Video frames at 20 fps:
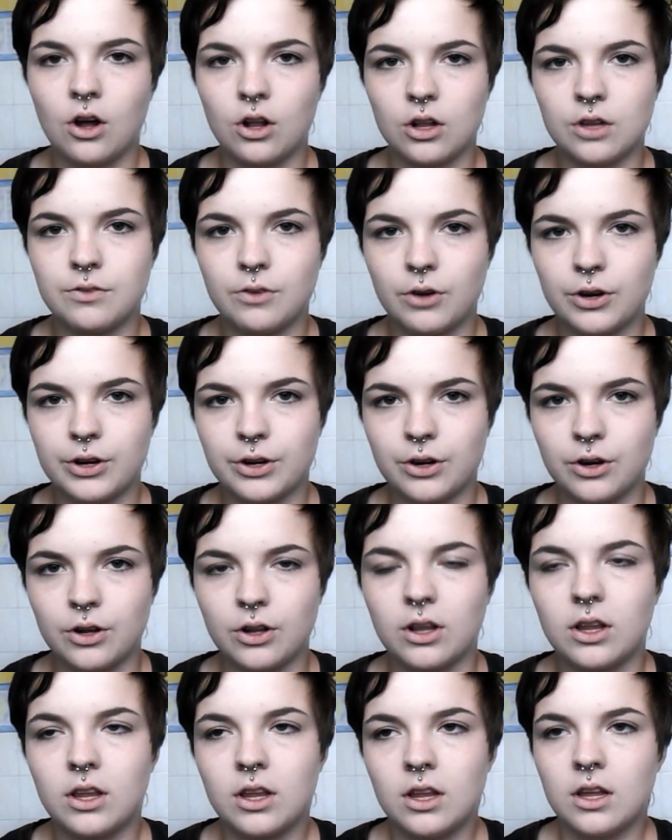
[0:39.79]
olive
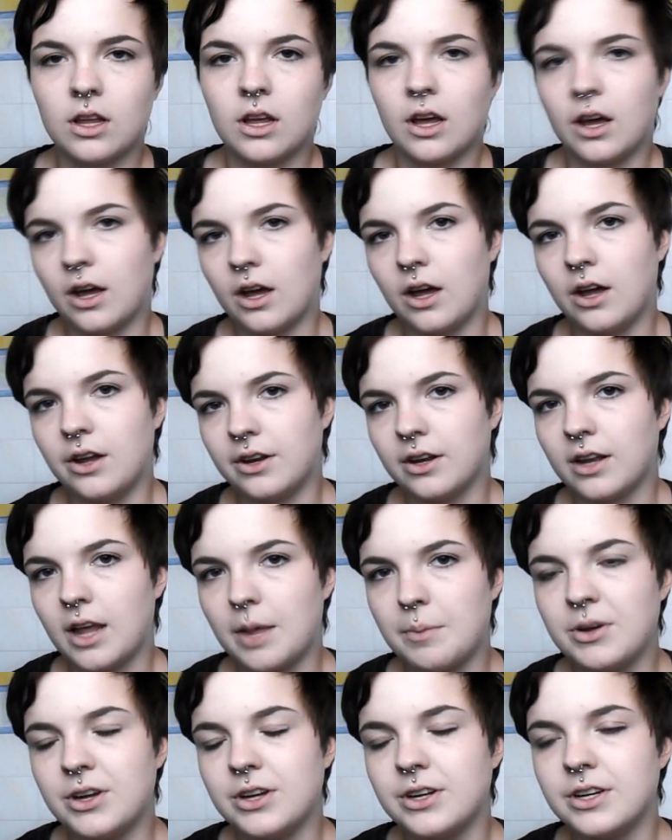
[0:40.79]
oil, and
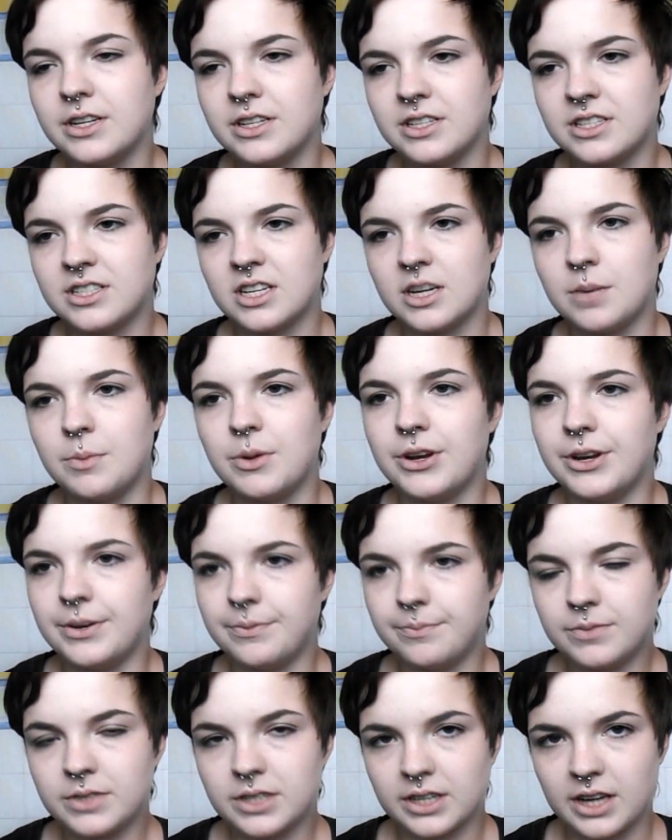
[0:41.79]
lemon and
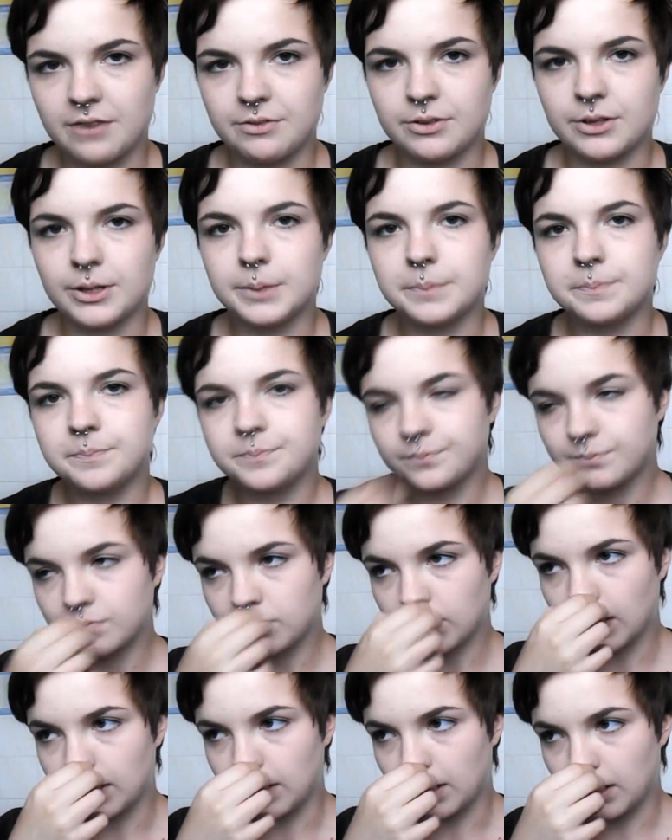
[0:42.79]
cinnamon together,
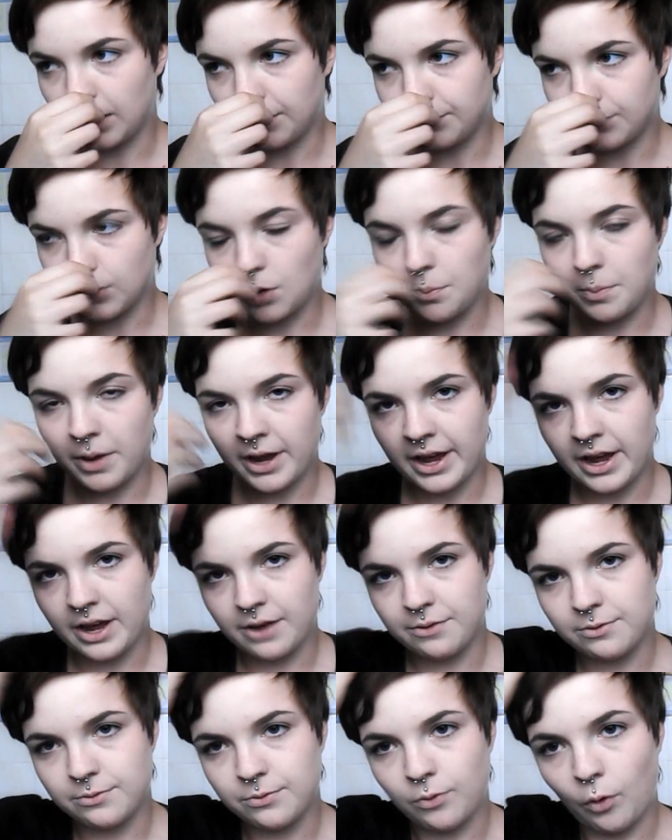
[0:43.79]
and I left it on my
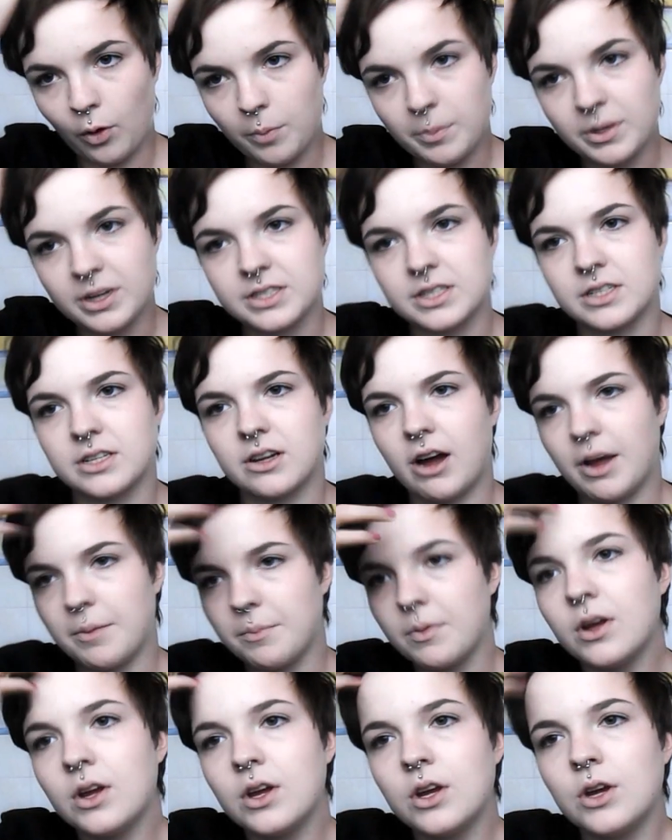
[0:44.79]
hair for 40 minutes at a time,
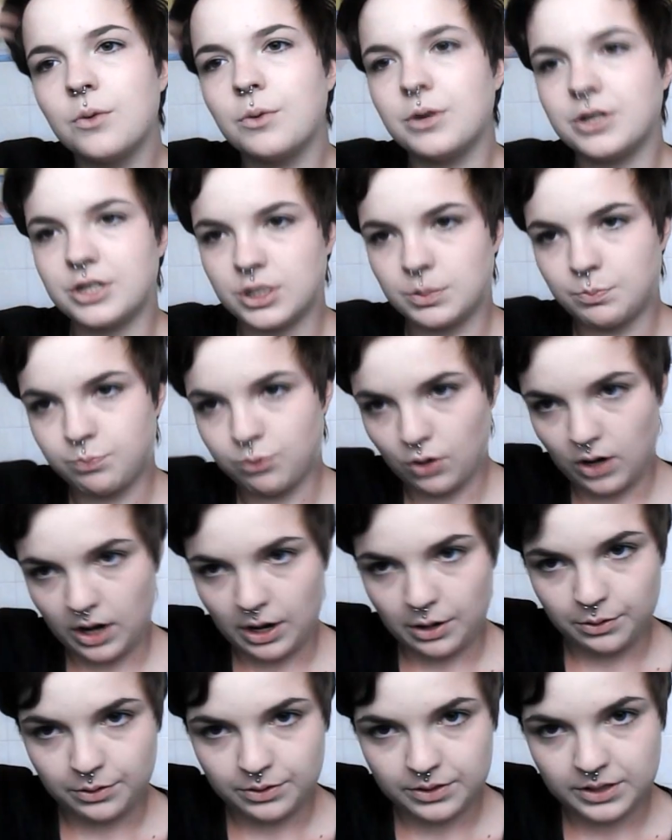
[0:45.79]
which has brought
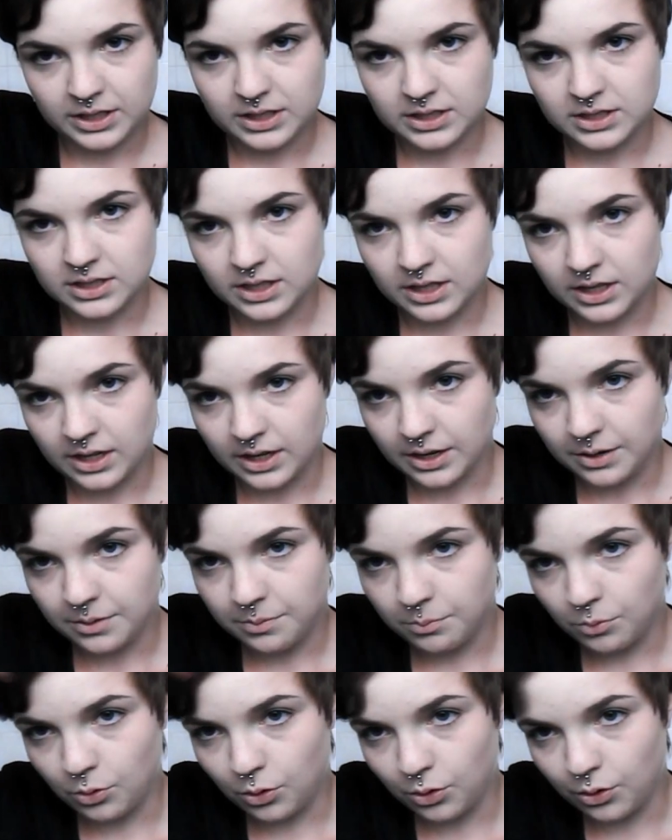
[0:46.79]
out these
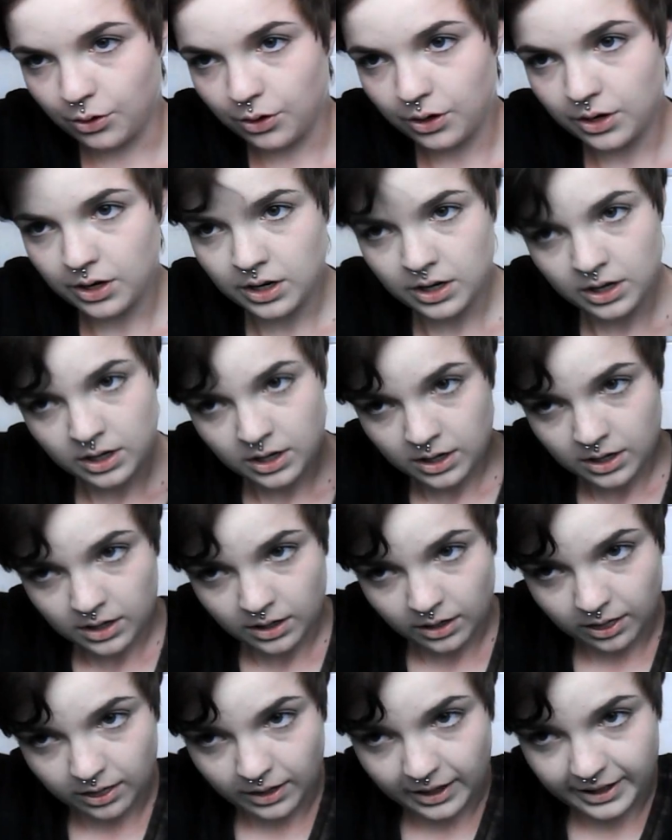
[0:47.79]
more
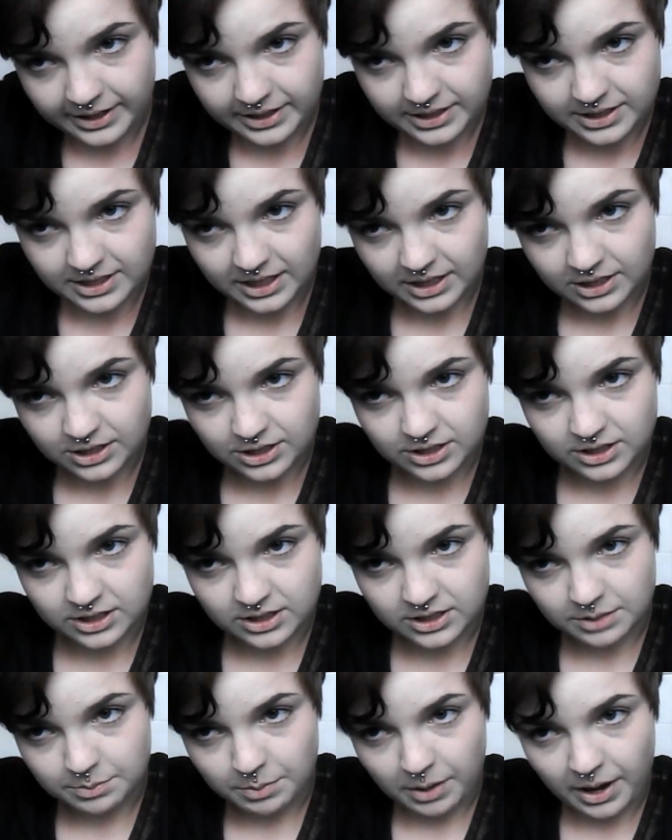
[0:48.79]
lighter
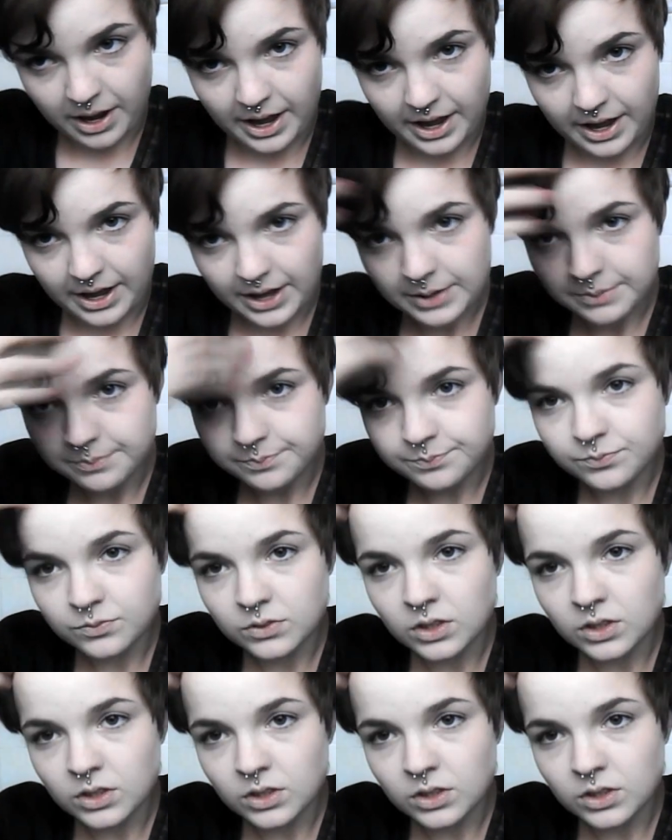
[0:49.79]
sections in my hair.